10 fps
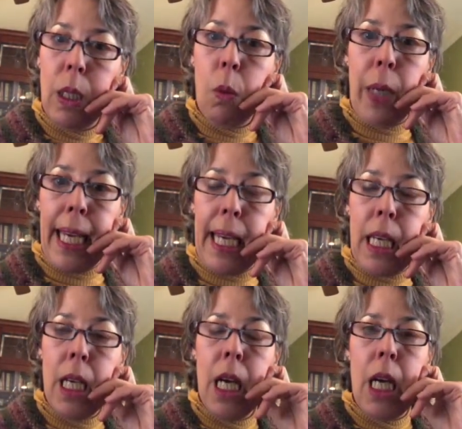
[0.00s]

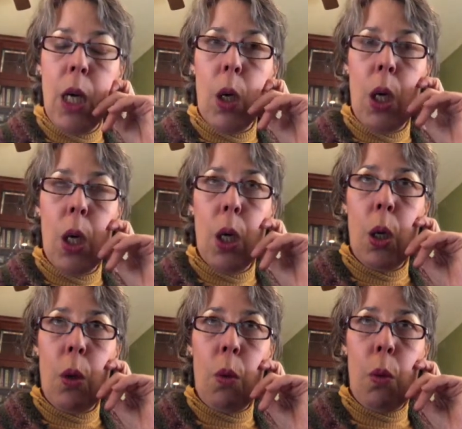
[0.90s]
we
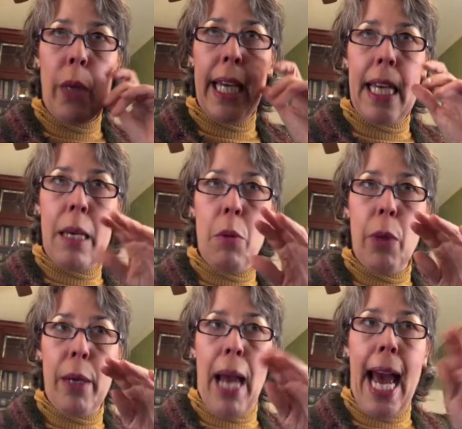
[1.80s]
we
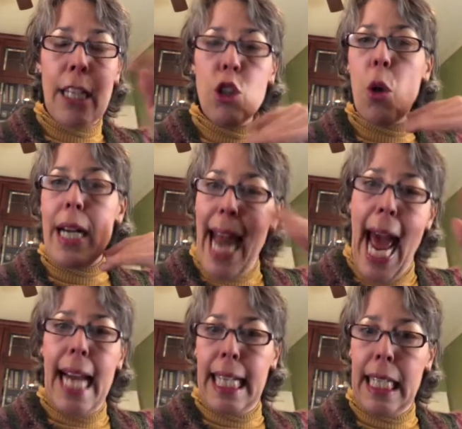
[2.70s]
we had
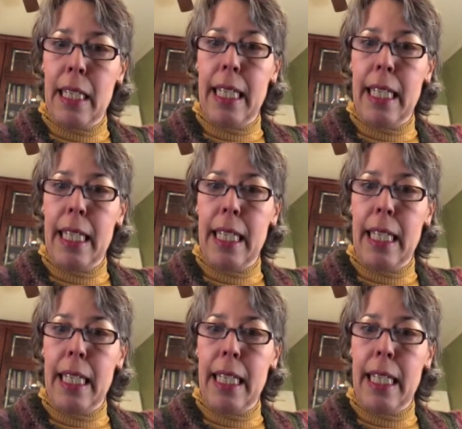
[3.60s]
tornadic